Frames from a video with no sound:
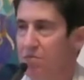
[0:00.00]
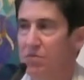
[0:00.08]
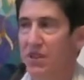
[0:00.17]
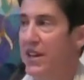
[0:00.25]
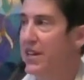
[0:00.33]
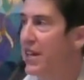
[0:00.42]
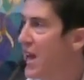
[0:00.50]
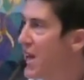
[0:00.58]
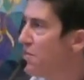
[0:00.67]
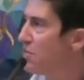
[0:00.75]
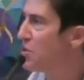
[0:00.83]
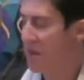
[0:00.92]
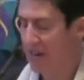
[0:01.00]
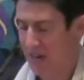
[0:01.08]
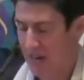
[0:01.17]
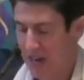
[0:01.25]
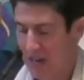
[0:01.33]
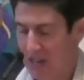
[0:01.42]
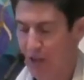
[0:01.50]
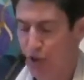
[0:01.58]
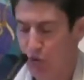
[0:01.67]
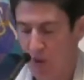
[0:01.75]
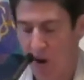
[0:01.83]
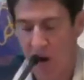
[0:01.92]
play games, bake challah,
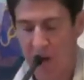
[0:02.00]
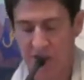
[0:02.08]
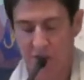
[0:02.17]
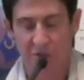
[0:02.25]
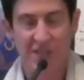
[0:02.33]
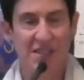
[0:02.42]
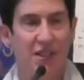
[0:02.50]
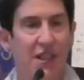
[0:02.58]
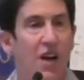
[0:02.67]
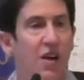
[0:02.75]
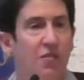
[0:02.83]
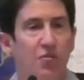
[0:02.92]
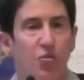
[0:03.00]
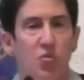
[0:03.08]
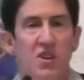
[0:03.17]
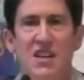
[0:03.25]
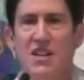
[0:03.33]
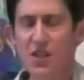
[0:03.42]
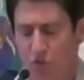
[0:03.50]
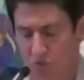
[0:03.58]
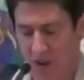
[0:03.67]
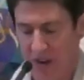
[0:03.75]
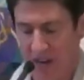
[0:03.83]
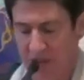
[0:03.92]
draw, express love, read,
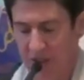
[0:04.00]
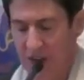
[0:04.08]
write,